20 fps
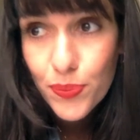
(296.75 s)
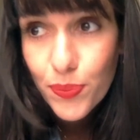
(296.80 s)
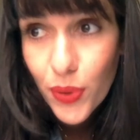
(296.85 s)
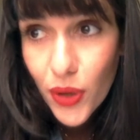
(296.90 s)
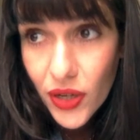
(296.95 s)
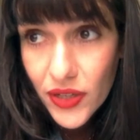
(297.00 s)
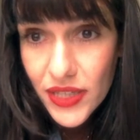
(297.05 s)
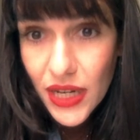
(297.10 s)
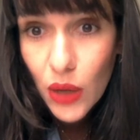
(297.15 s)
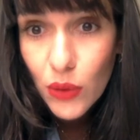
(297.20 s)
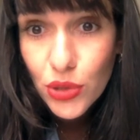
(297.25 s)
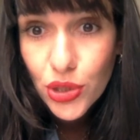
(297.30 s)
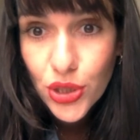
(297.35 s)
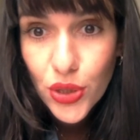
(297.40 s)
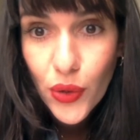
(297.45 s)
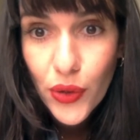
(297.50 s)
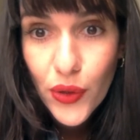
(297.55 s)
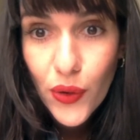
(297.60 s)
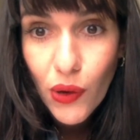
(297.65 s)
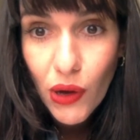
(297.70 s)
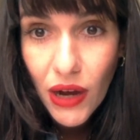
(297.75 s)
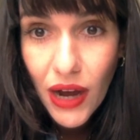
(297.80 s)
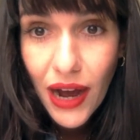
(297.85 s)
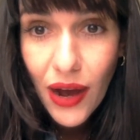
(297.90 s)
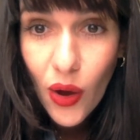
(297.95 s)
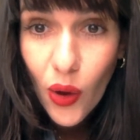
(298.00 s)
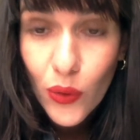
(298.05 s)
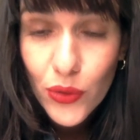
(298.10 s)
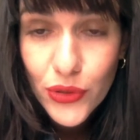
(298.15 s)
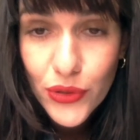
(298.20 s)
But I'll show you
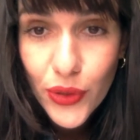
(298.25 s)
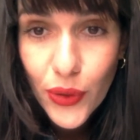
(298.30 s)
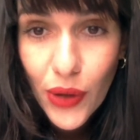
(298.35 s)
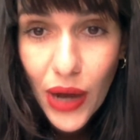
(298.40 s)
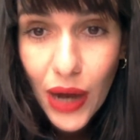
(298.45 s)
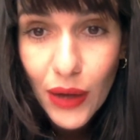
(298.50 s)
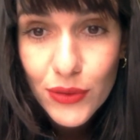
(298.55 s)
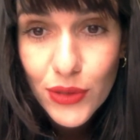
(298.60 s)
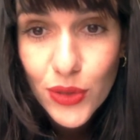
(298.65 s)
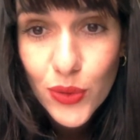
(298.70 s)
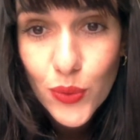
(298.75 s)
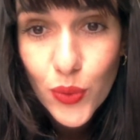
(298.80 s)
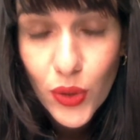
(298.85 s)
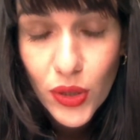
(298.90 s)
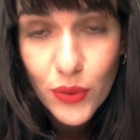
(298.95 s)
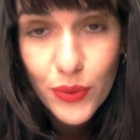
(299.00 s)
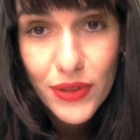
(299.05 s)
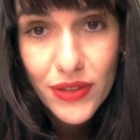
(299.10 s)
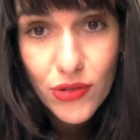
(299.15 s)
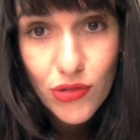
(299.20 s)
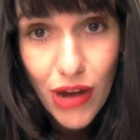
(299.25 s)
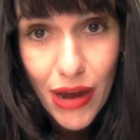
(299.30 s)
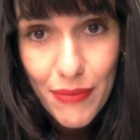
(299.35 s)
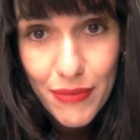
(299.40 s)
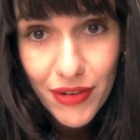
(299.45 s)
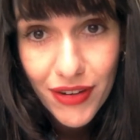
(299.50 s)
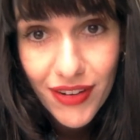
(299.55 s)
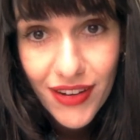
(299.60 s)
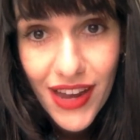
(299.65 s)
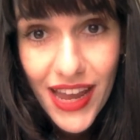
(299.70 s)
also how to work with
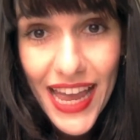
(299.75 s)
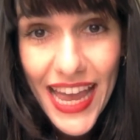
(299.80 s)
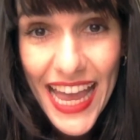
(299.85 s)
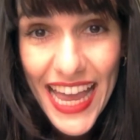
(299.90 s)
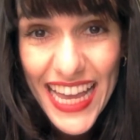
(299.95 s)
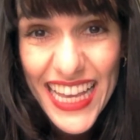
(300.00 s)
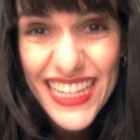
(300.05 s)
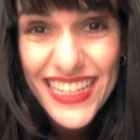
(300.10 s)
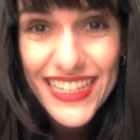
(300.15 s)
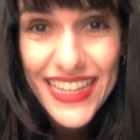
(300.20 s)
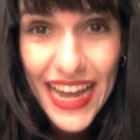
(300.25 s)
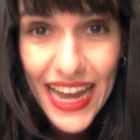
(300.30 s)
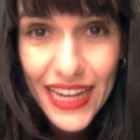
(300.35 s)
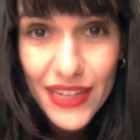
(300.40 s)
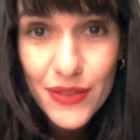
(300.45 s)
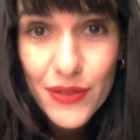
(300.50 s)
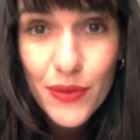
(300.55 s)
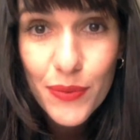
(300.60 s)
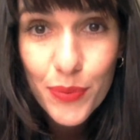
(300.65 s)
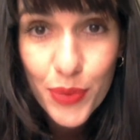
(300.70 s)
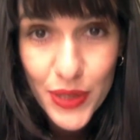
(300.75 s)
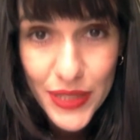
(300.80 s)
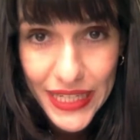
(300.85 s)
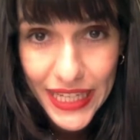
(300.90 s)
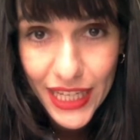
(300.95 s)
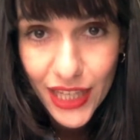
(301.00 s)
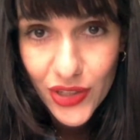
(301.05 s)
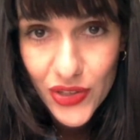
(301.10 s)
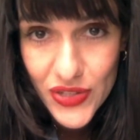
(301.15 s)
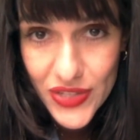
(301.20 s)
grammar in that
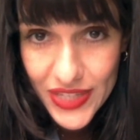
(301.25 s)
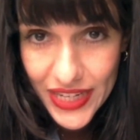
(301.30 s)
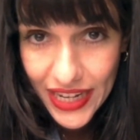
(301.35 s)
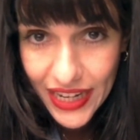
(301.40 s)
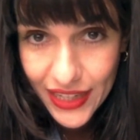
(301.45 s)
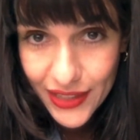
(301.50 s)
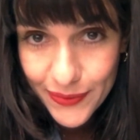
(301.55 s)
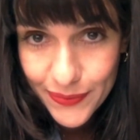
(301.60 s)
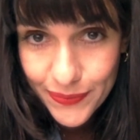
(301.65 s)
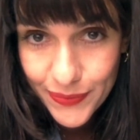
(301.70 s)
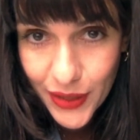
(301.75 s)
particular scene.